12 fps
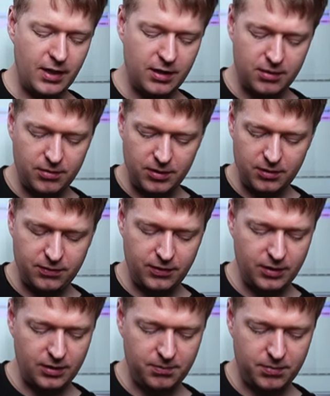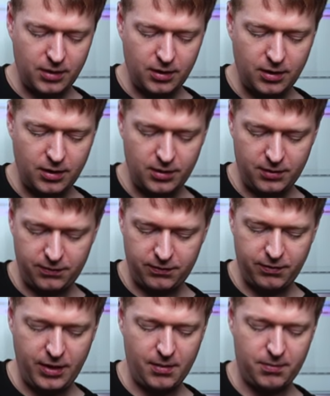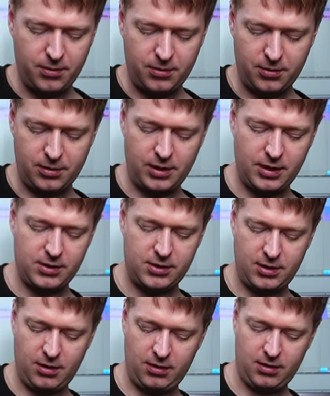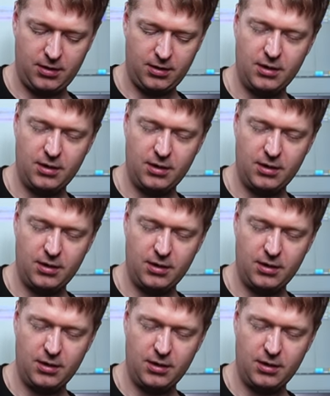anchoring your finger behind the fretboard like so,